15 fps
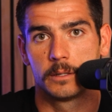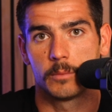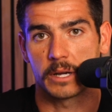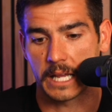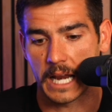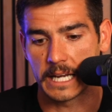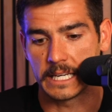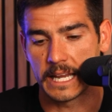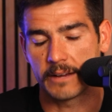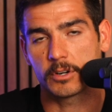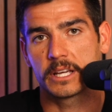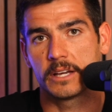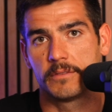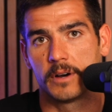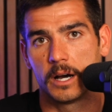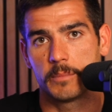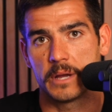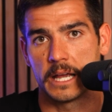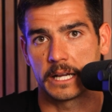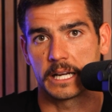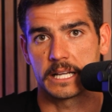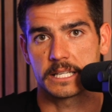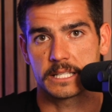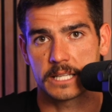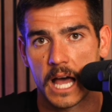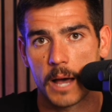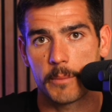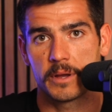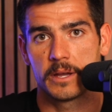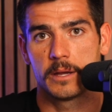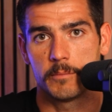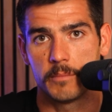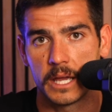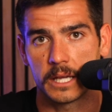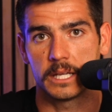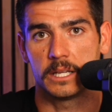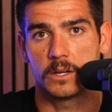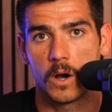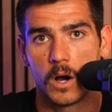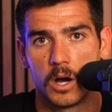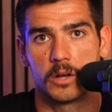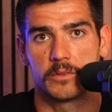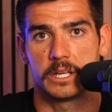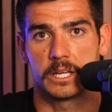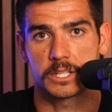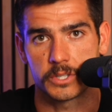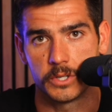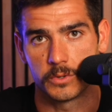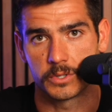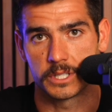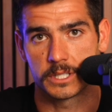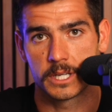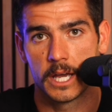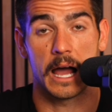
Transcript: But can I never give up? And can I stop making all the excuses?